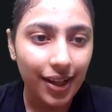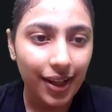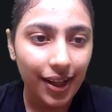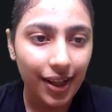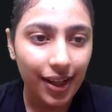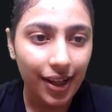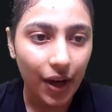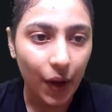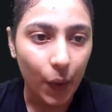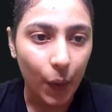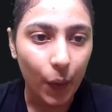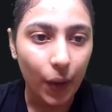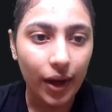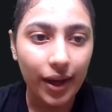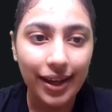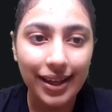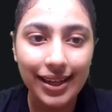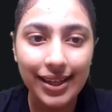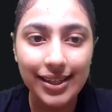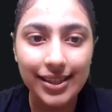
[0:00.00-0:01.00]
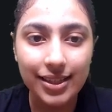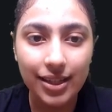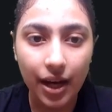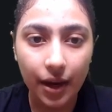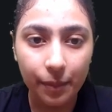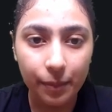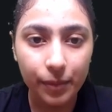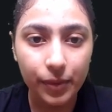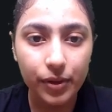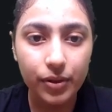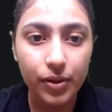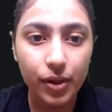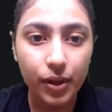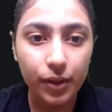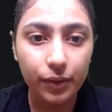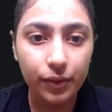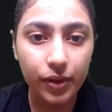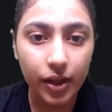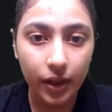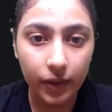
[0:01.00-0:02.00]
Now, examples
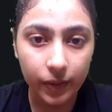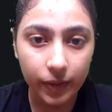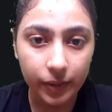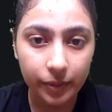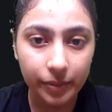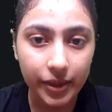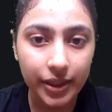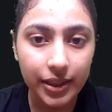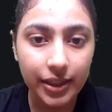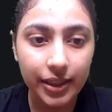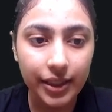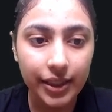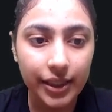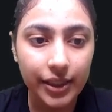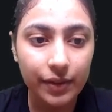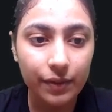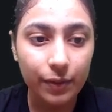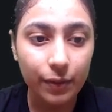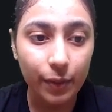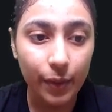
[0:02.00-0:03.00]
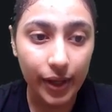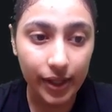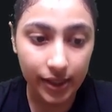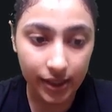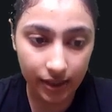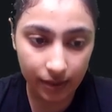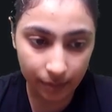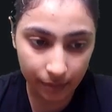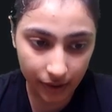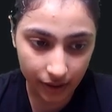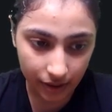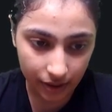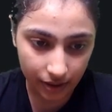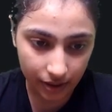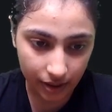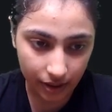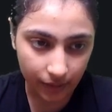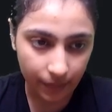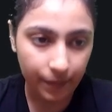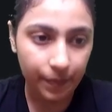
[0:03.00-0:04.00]
of government
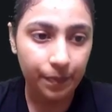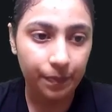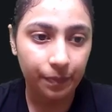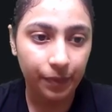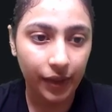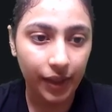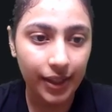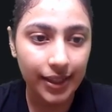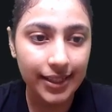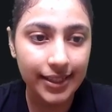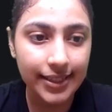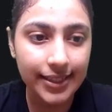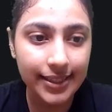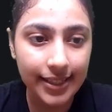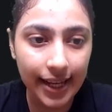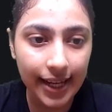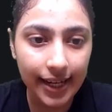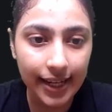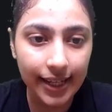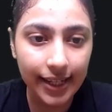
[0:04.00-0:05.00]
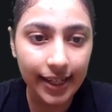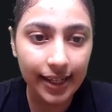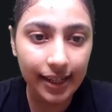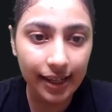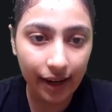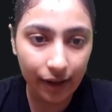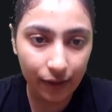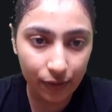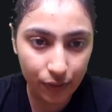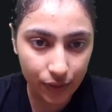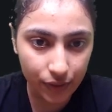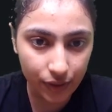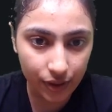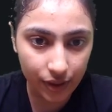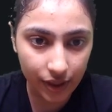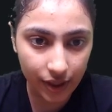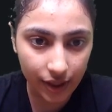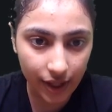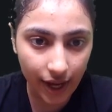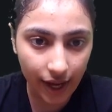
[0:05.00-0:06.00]
investments: selling
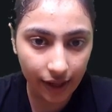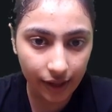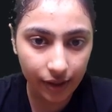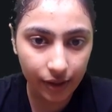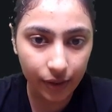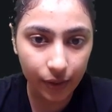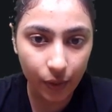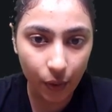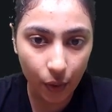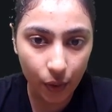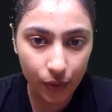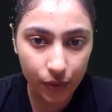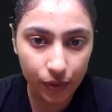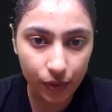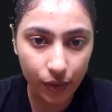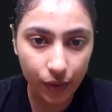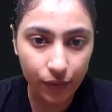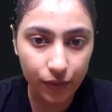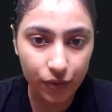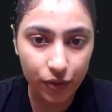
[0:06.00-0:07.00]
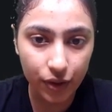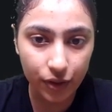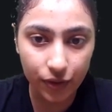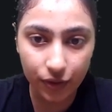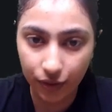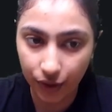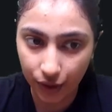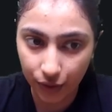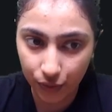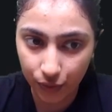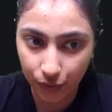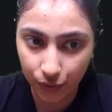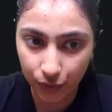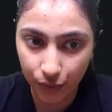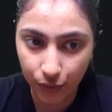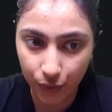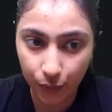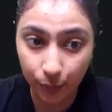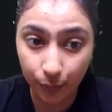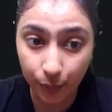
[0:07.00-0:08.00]
electricity at the cost of generation
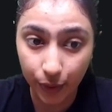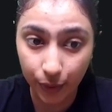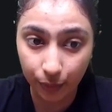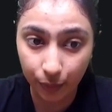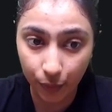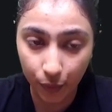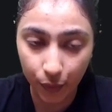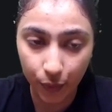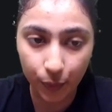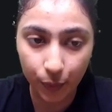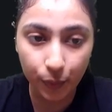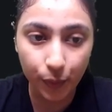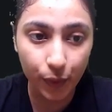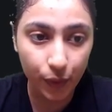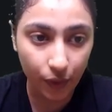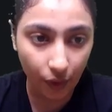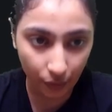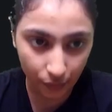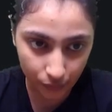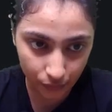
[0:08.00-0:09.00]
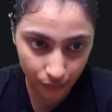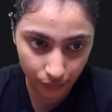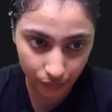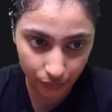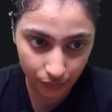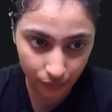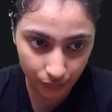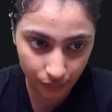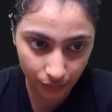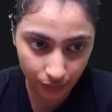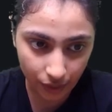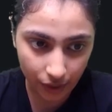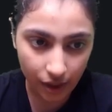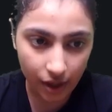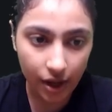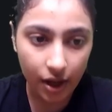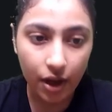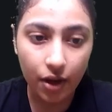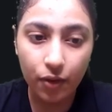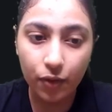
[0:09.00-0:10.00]
to promote production,
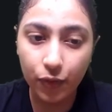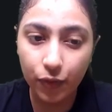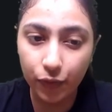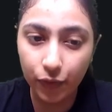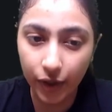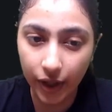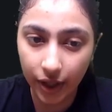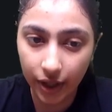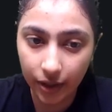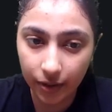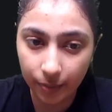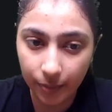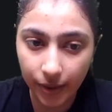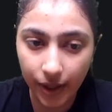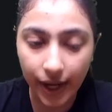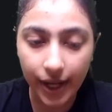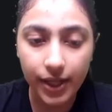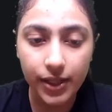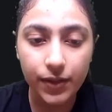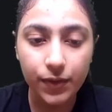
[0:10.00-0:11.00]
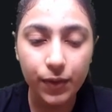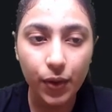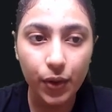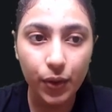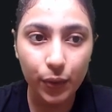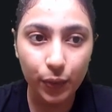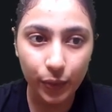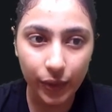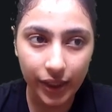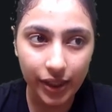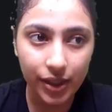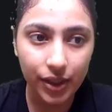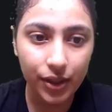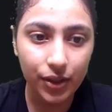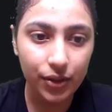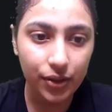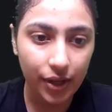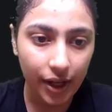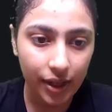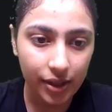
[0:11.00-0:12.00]
fair price for wheat
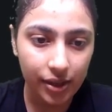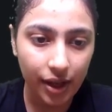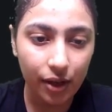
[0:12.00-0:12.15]
and rice.